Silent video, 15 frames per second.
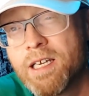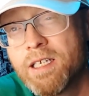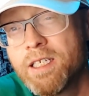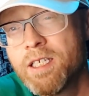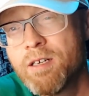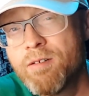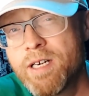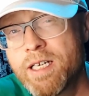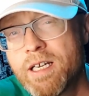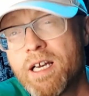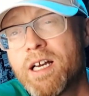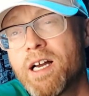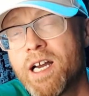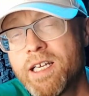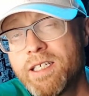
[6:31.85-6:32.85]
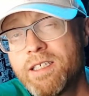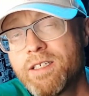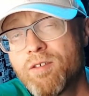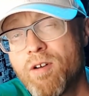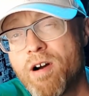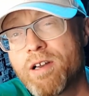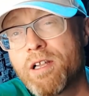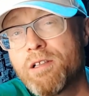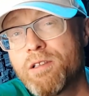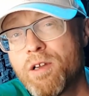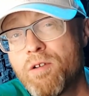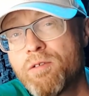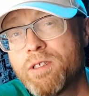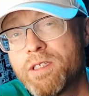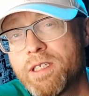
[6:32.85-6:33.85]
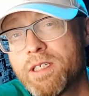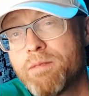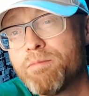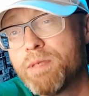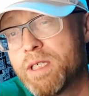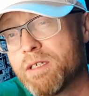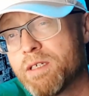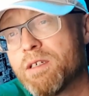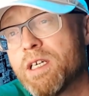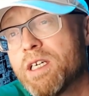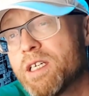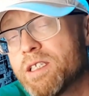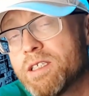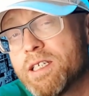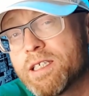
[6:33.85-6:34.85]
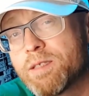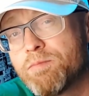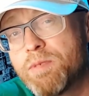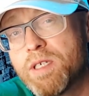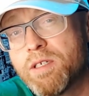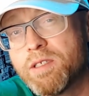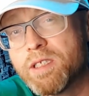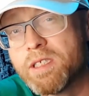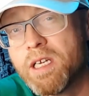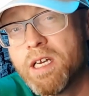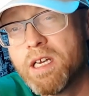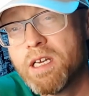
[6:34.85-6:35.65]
you know what, I need to go out alone and get a beer in the next building,